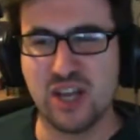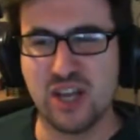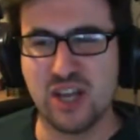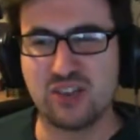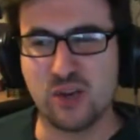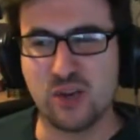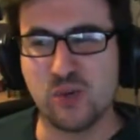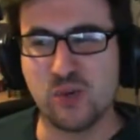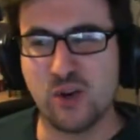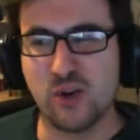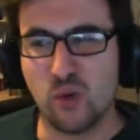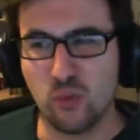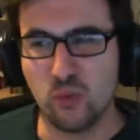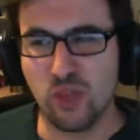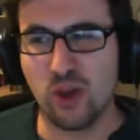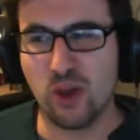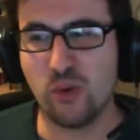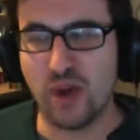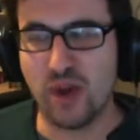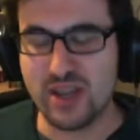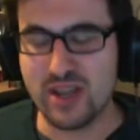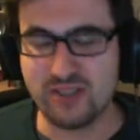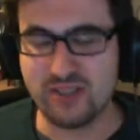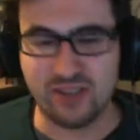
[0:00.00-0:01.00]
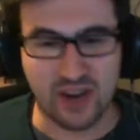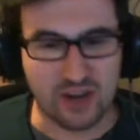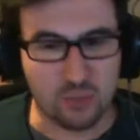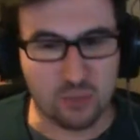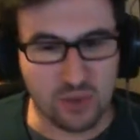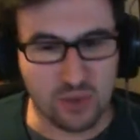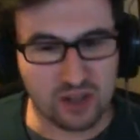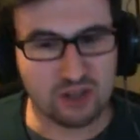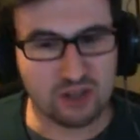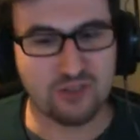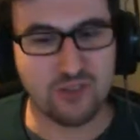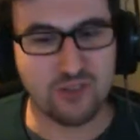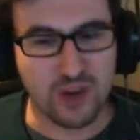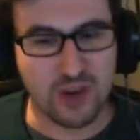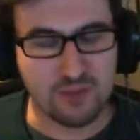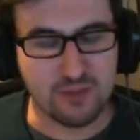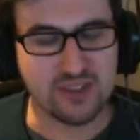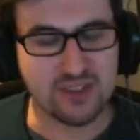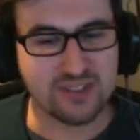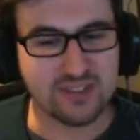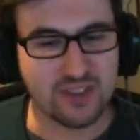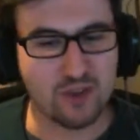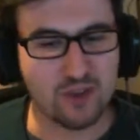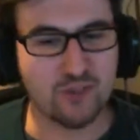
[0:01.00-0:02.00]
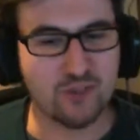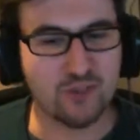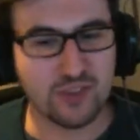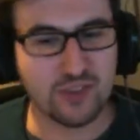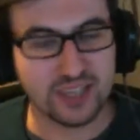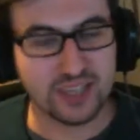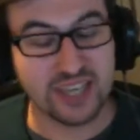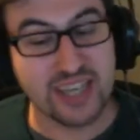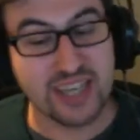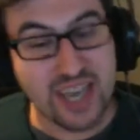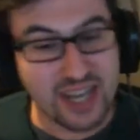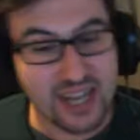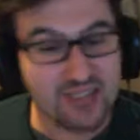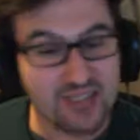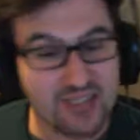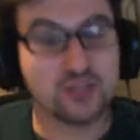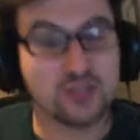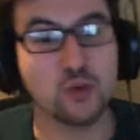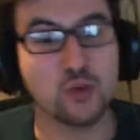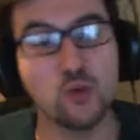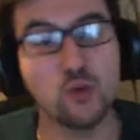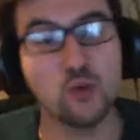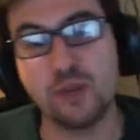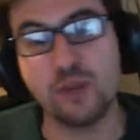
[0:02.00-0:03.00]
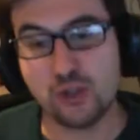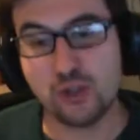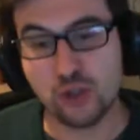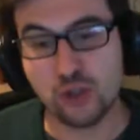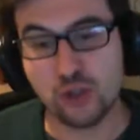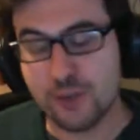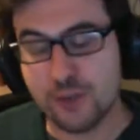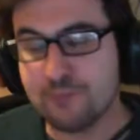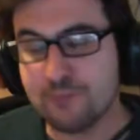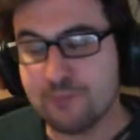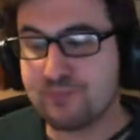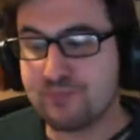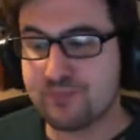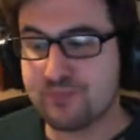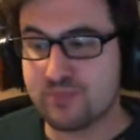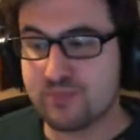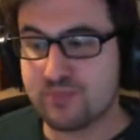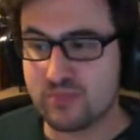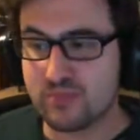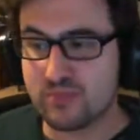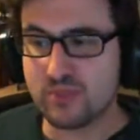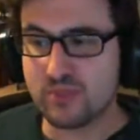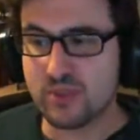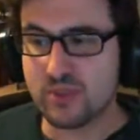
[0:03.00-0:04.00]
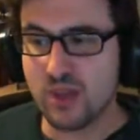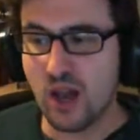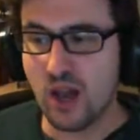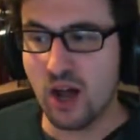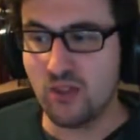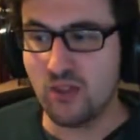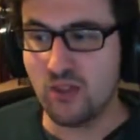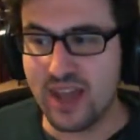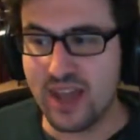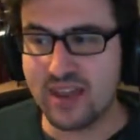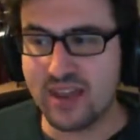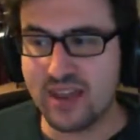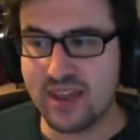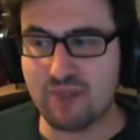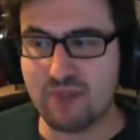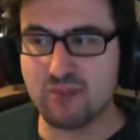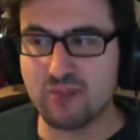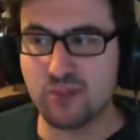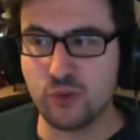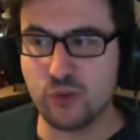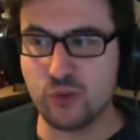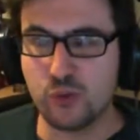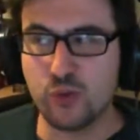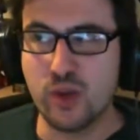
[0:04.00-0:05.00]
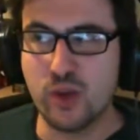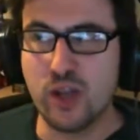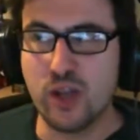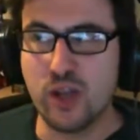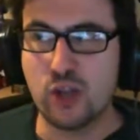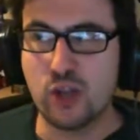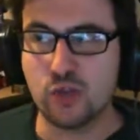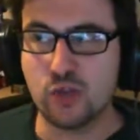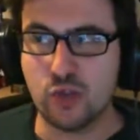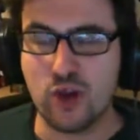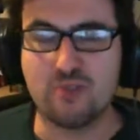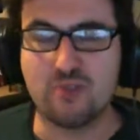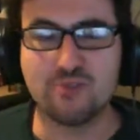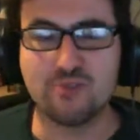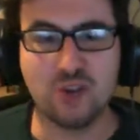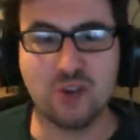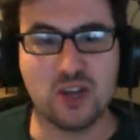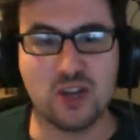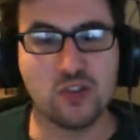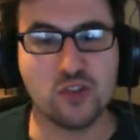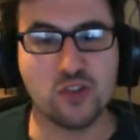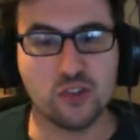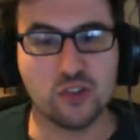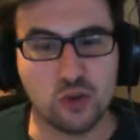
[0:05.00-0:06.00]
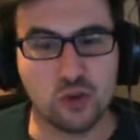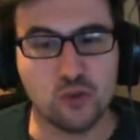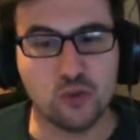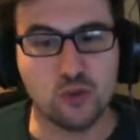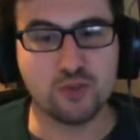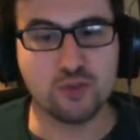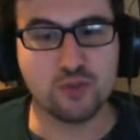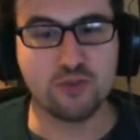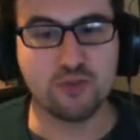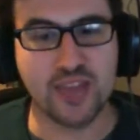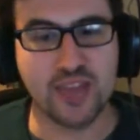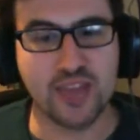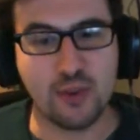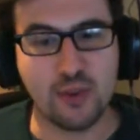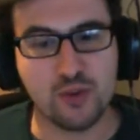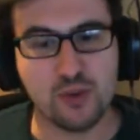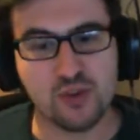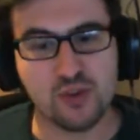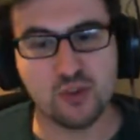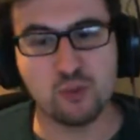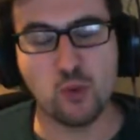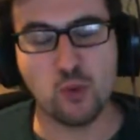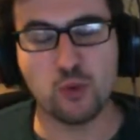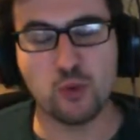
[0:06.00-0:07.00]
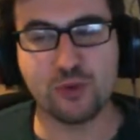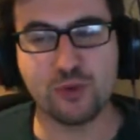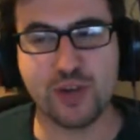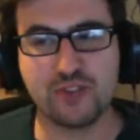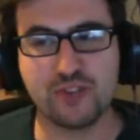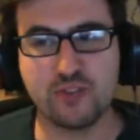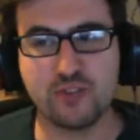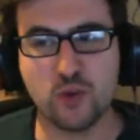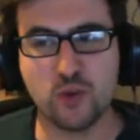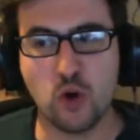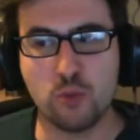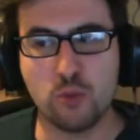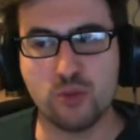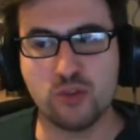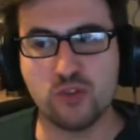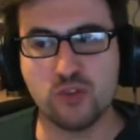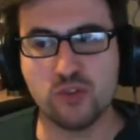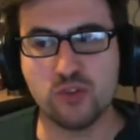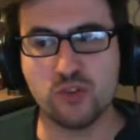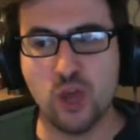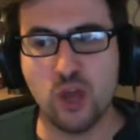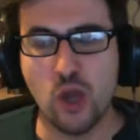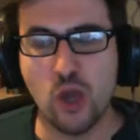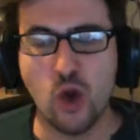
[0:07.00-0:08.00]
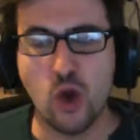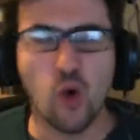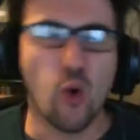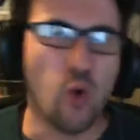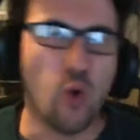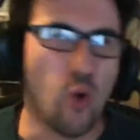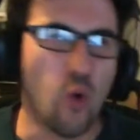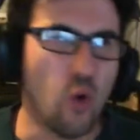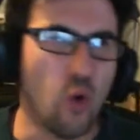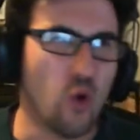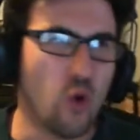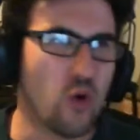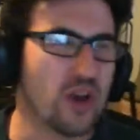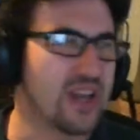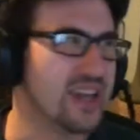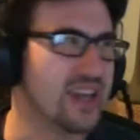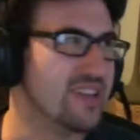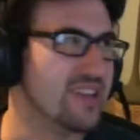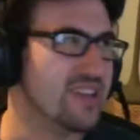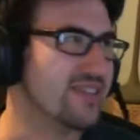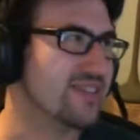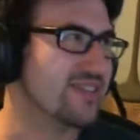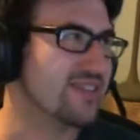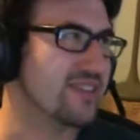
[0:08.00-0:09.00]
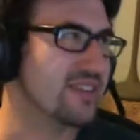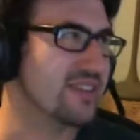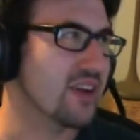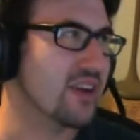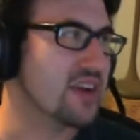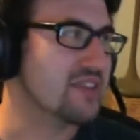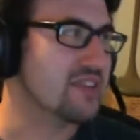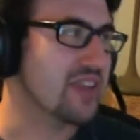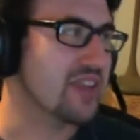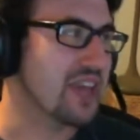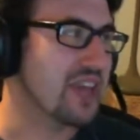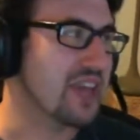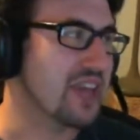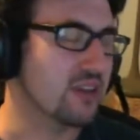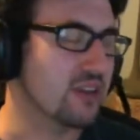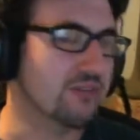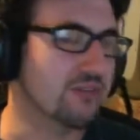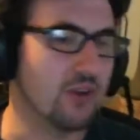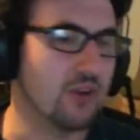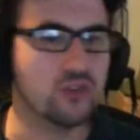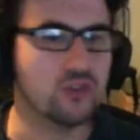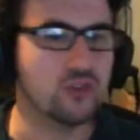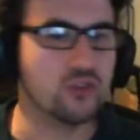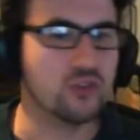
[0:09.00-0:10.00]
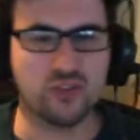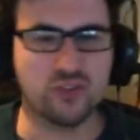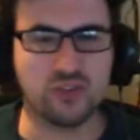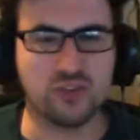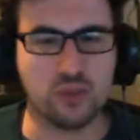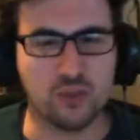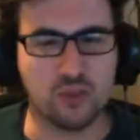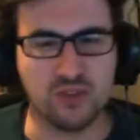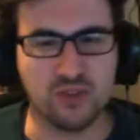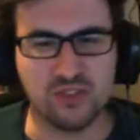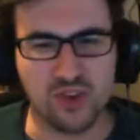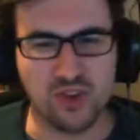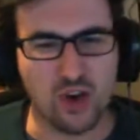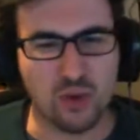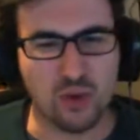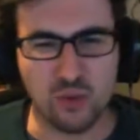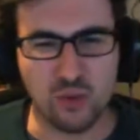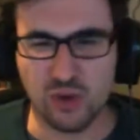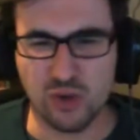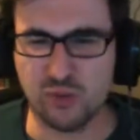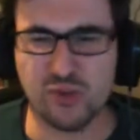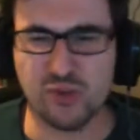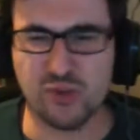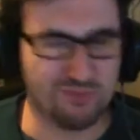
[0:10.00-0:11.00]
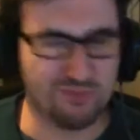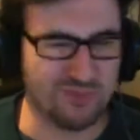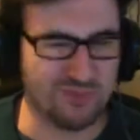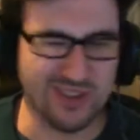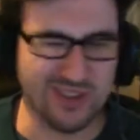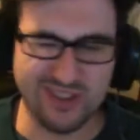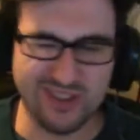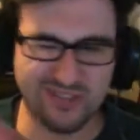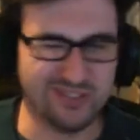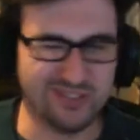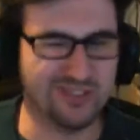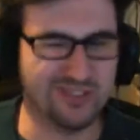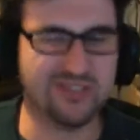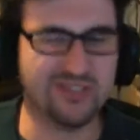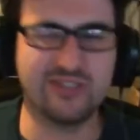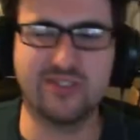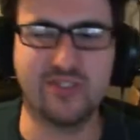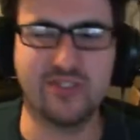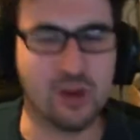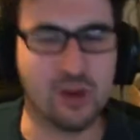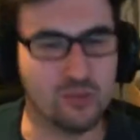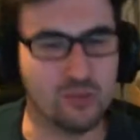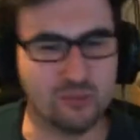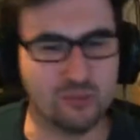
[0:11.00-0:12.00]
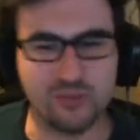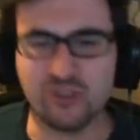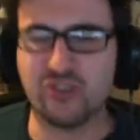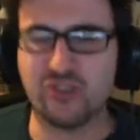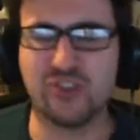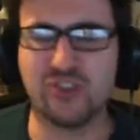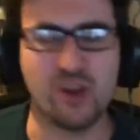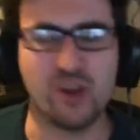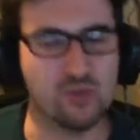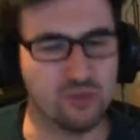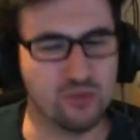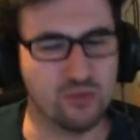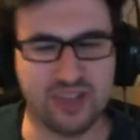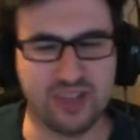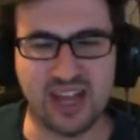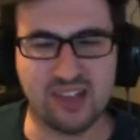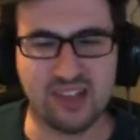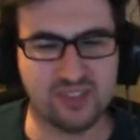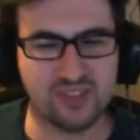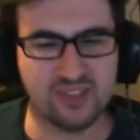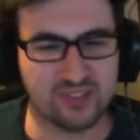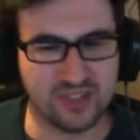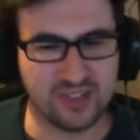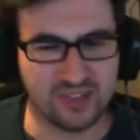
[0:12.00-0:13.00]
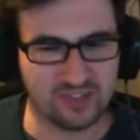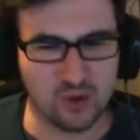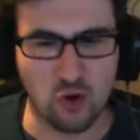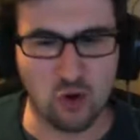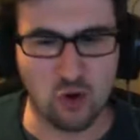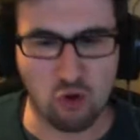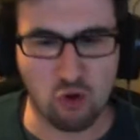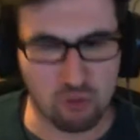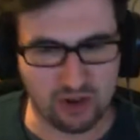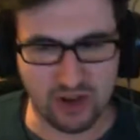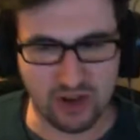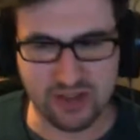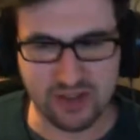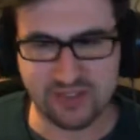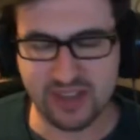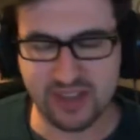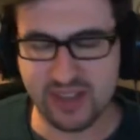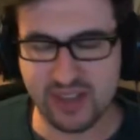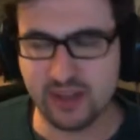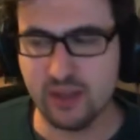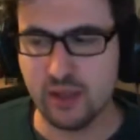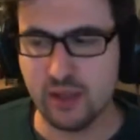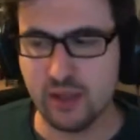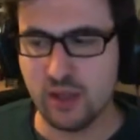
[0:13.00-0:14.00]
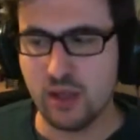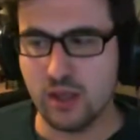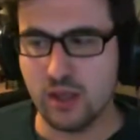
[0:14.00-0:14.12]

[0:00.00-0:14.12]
So although I will find myself thinking, yeah, that's a cool picture, I'll then have to try and find a solution for that which is more Creative Commons, or is like taking advantage of someone's artwork, which is just don't do that. That's a horrible idea.